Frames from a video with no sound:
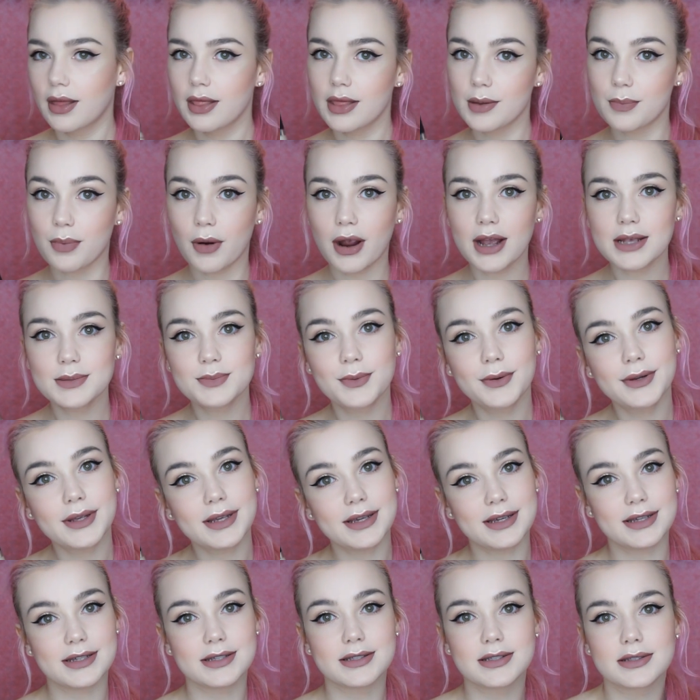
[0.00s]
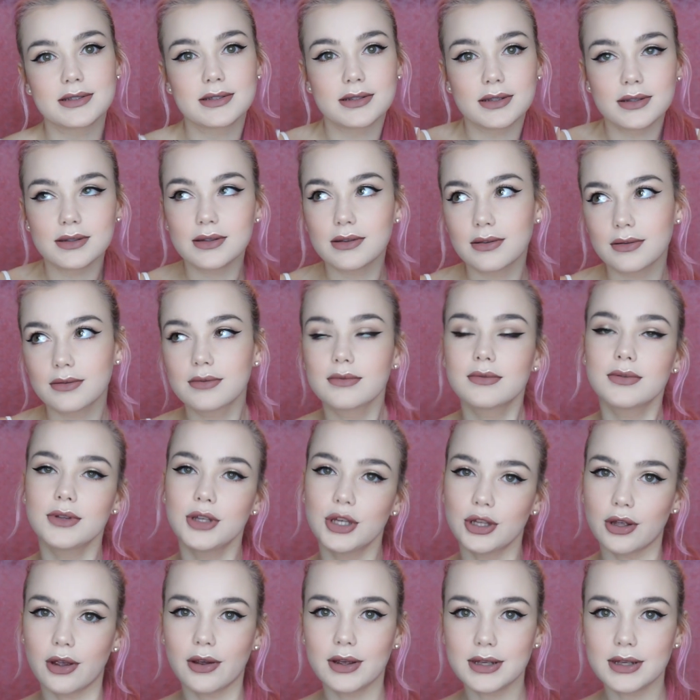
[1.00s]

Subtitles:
The price point is you know,